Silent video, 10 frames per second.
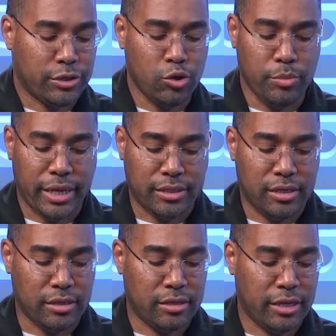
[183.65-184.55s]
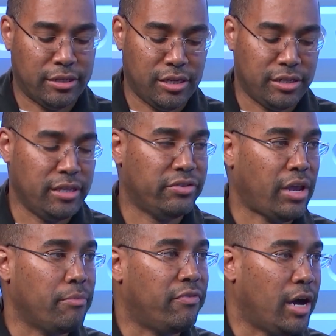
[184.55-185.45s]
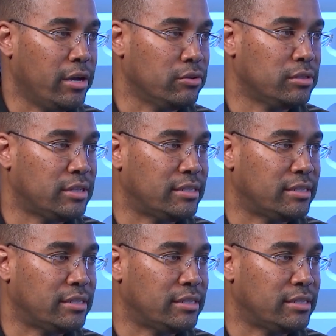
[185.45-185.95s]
assume, gets to, gets to see the same files. Is